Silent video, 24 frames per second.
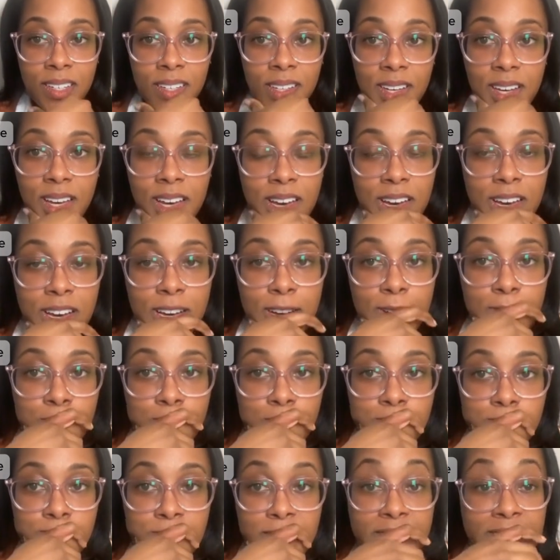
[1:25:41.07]

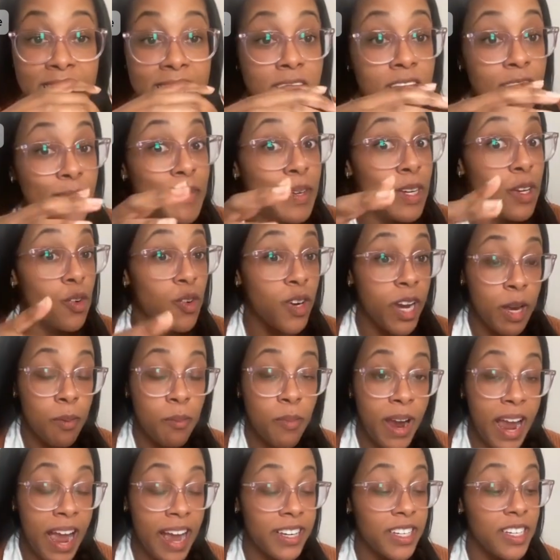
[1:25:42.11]
And that's going to be great
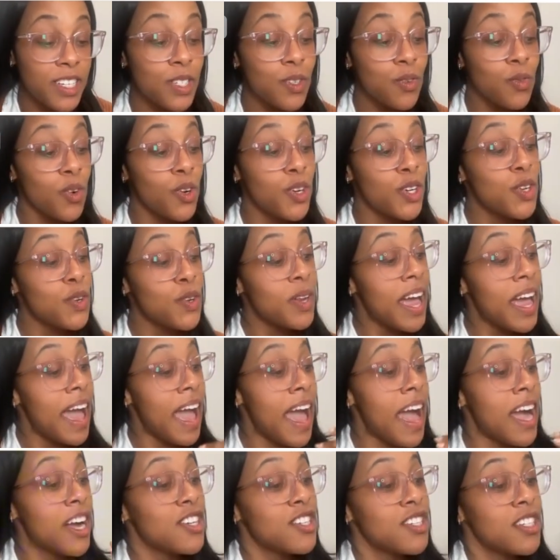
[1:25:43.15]
practice for you to
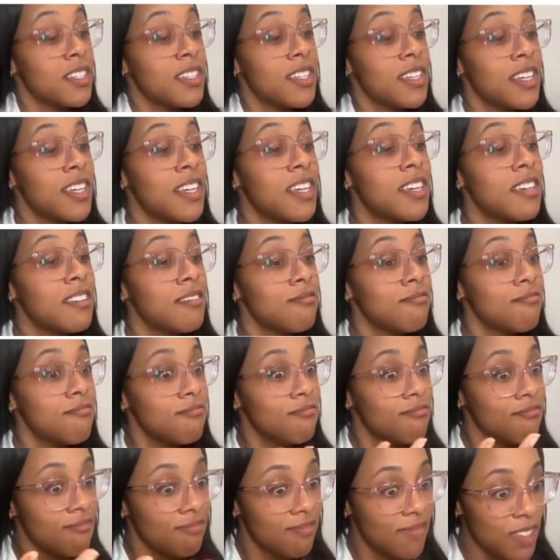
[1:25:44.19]
actually
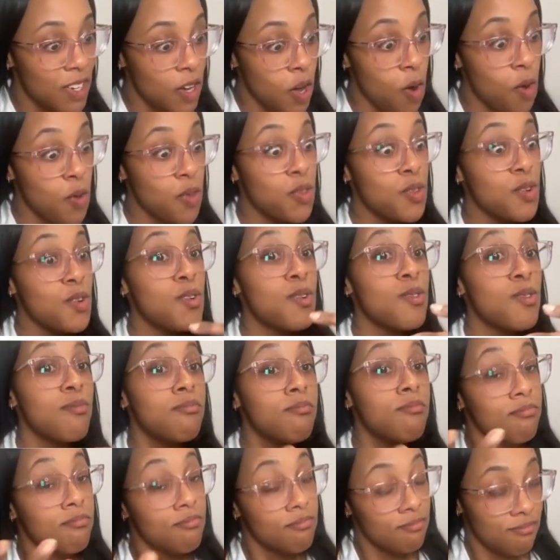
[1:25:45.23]
go
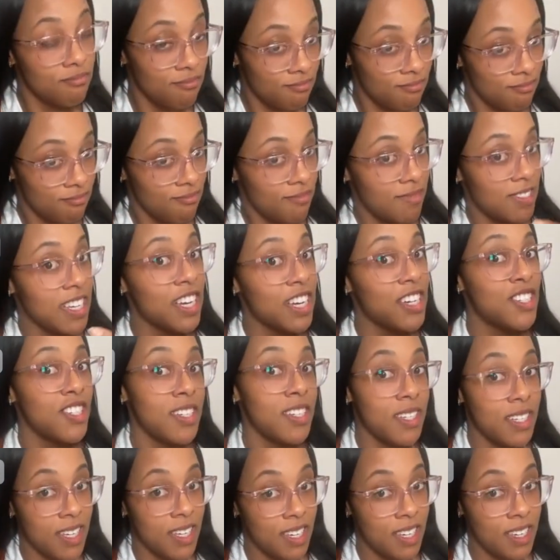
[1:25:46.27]
through
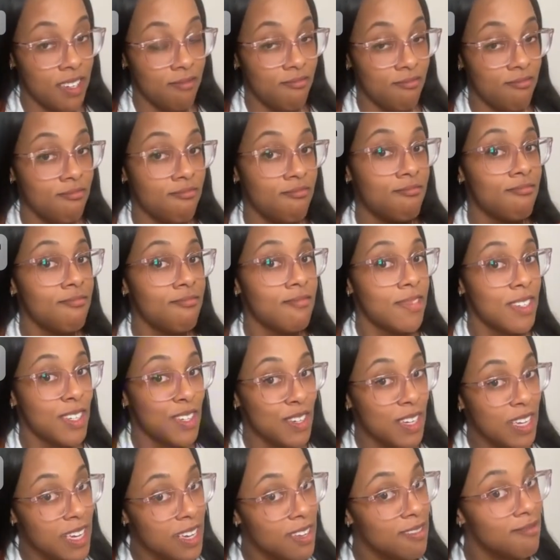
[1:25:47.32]
section D. So
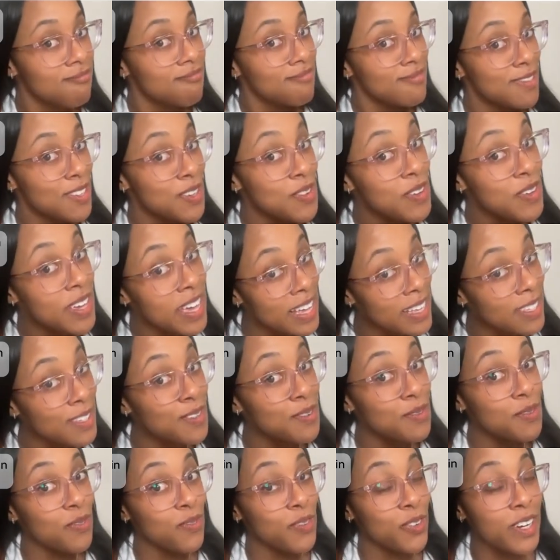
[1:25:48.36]
you get
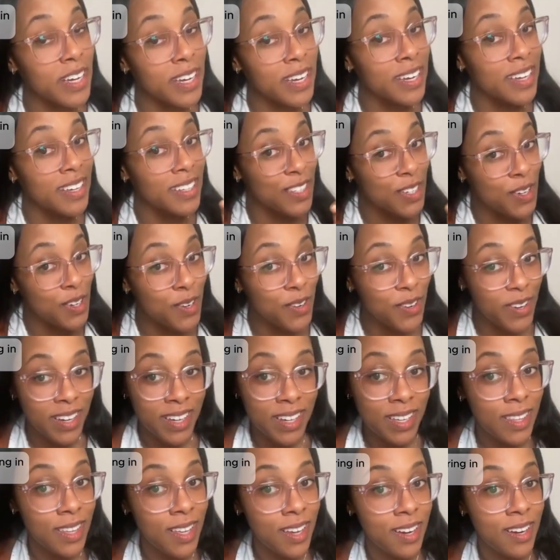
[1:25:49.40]
some free
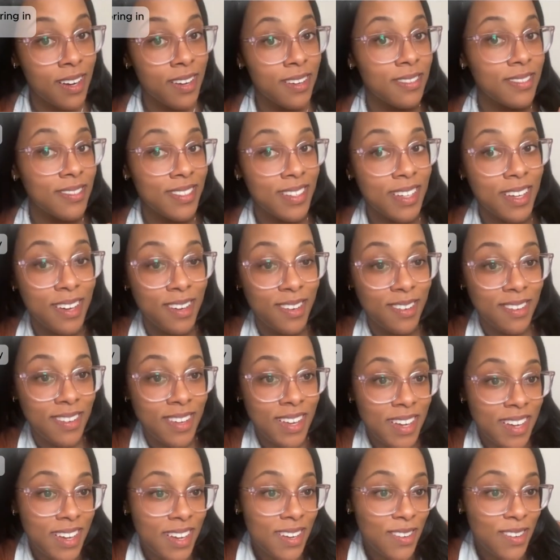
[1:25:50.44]
tutoring in there. So
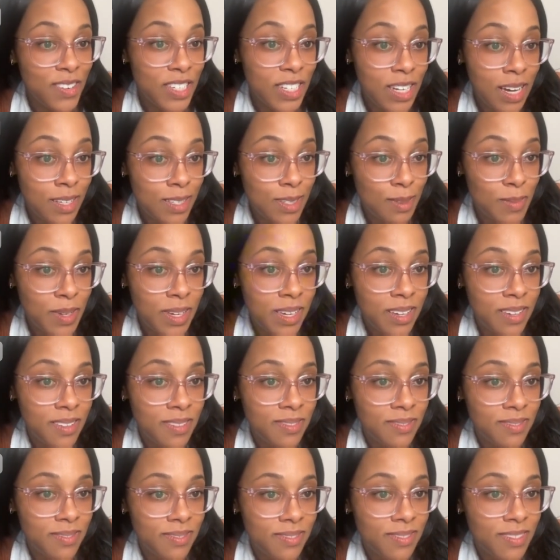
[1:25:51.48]
reach out to me.
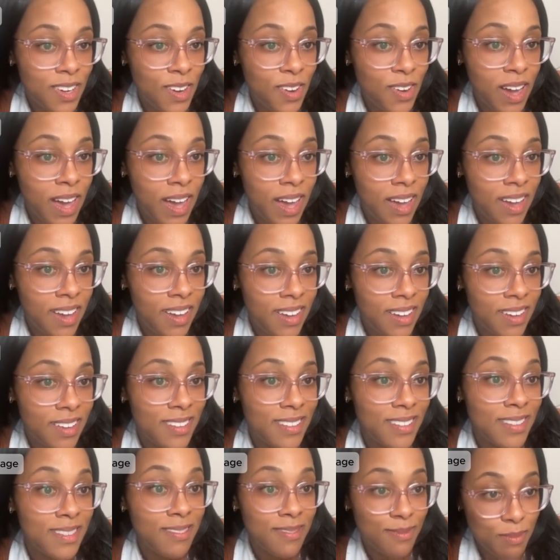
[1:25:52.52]
Okay.
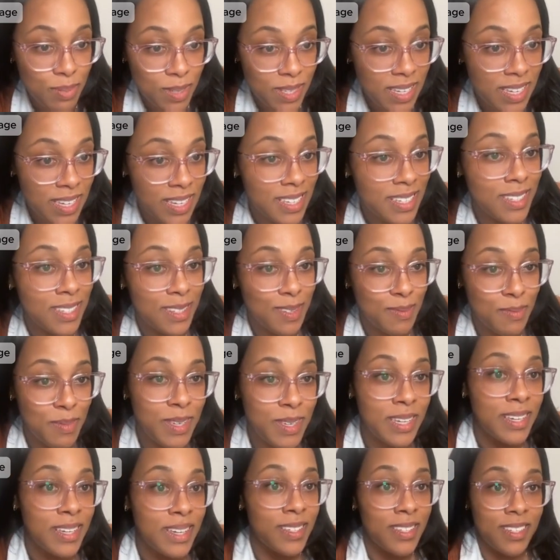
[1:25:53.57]
Please
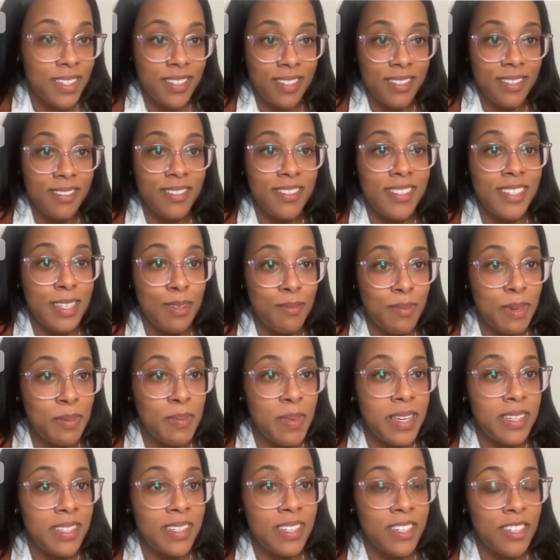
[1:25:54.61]
send me a
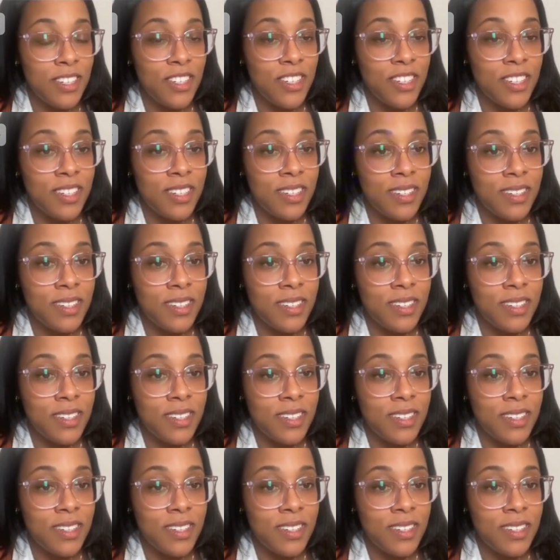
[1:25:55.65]
message.